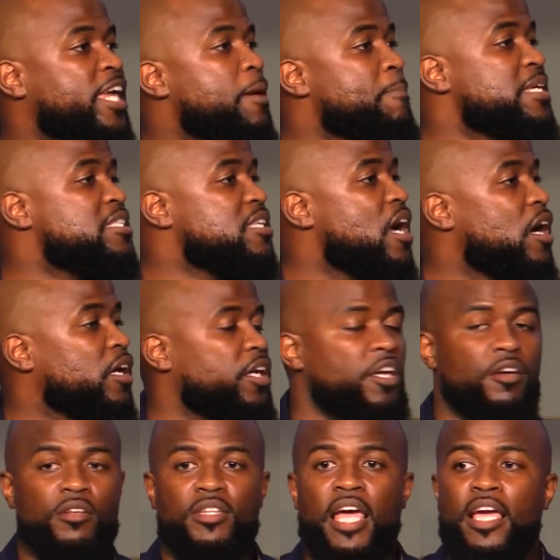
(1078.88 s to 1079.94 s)
can be sung
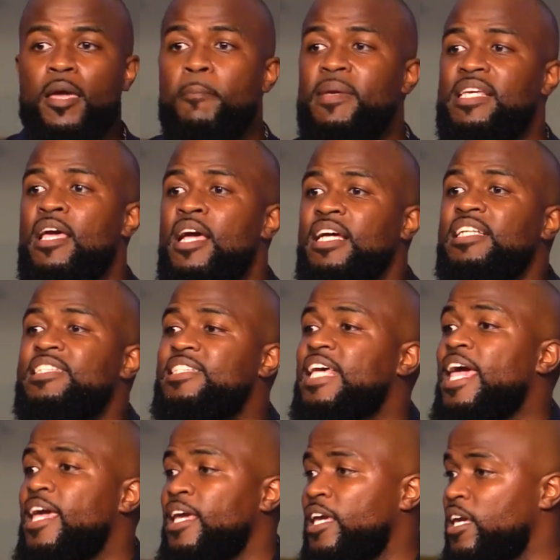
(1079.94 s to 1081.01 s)
here, that can be
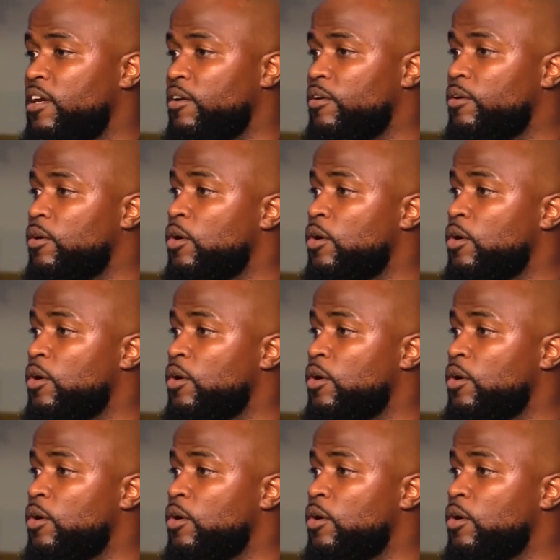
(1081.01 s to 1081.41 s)
sang here.